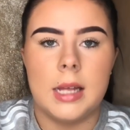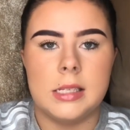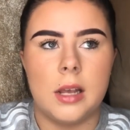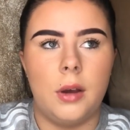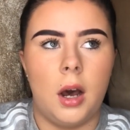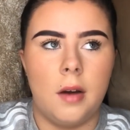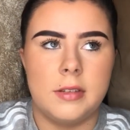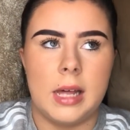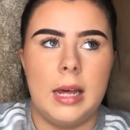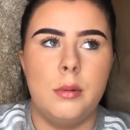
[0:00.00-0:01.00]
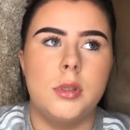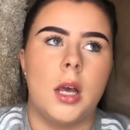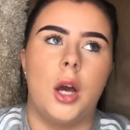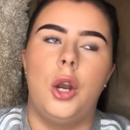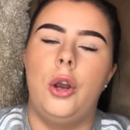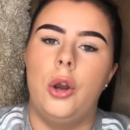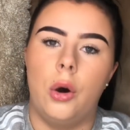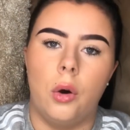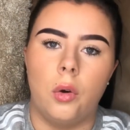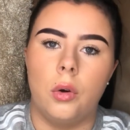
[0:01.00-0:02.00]
so after that, it was
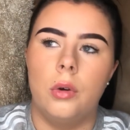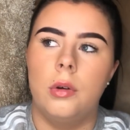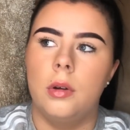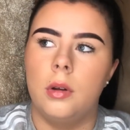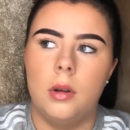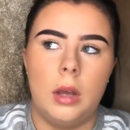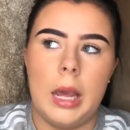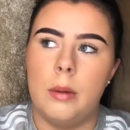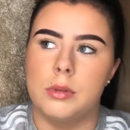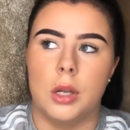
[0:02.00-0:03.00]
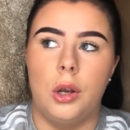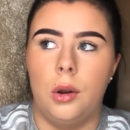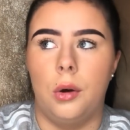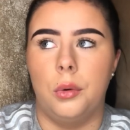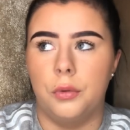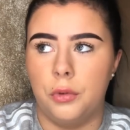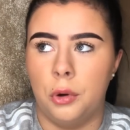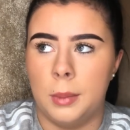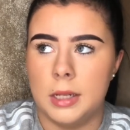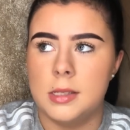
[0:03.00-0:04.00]
a long
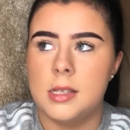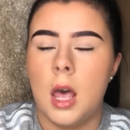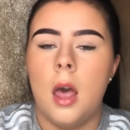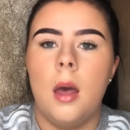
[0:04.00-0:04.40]
4 months.